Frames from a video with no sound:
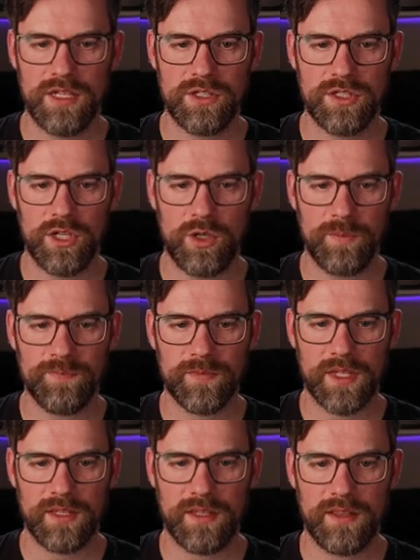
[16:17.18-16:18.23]
So
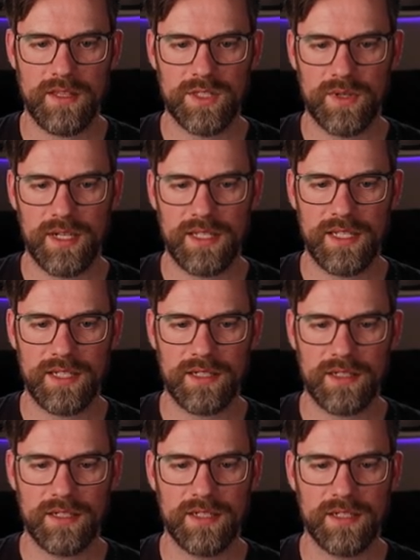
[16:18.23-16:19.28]
this right
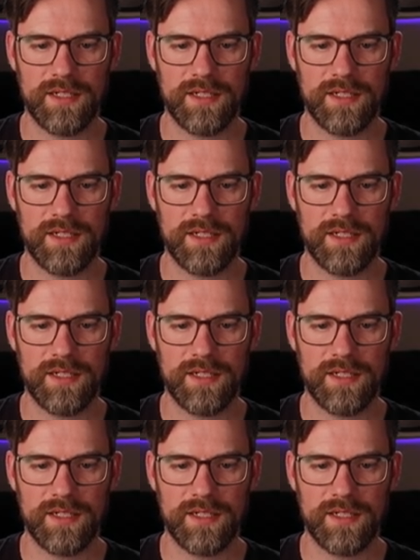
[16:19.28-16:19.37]
here,